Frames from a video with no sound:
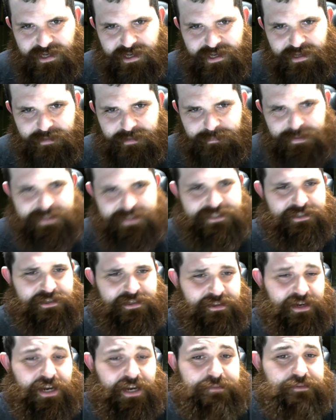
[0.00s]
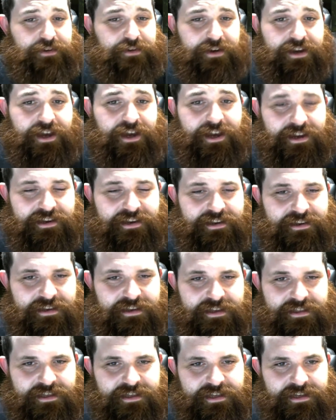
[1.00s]
Basically, they're after Anak,
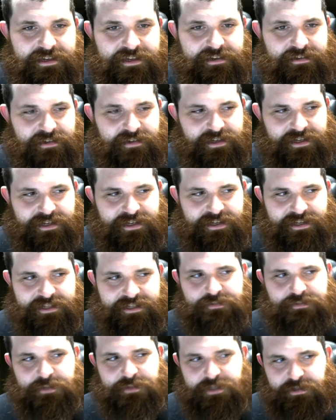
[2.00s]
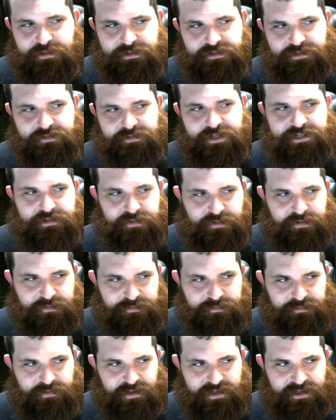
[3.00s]
and then as we know, the director
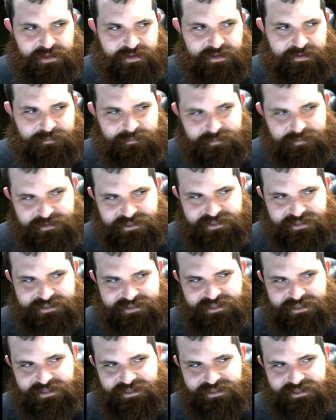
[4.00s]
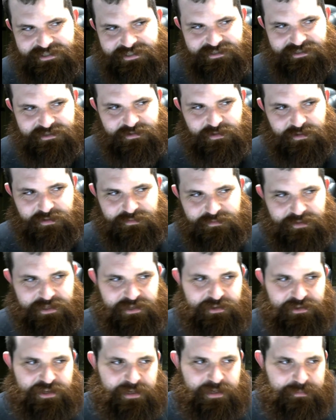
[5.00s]
says that he needs to sort of like
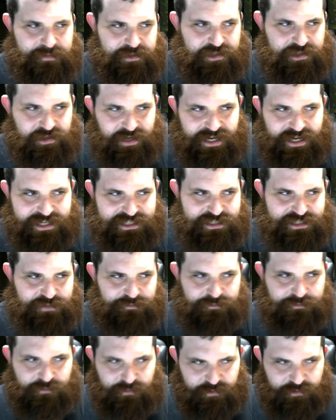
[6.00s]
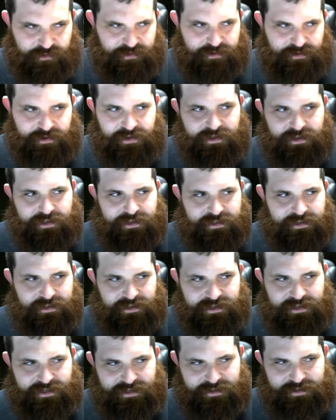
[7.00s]
clean up the trash for
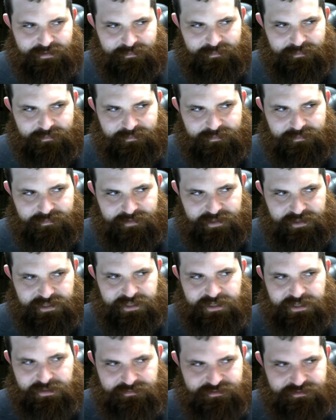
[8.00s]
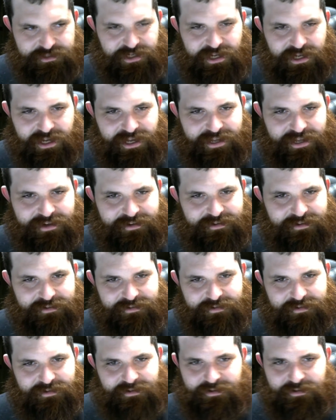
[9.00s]
the King of Jihad
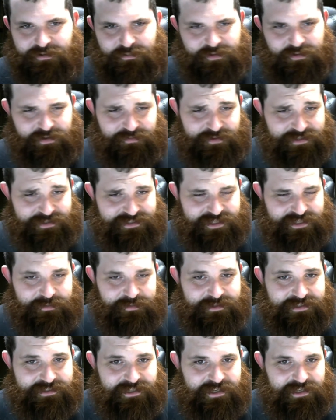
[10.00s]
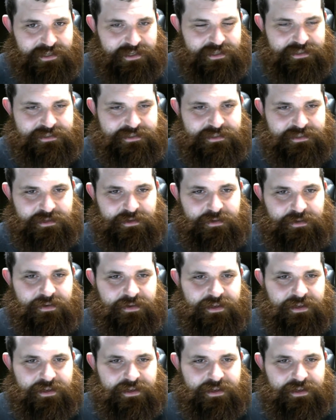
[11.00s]
or whatever his name is. So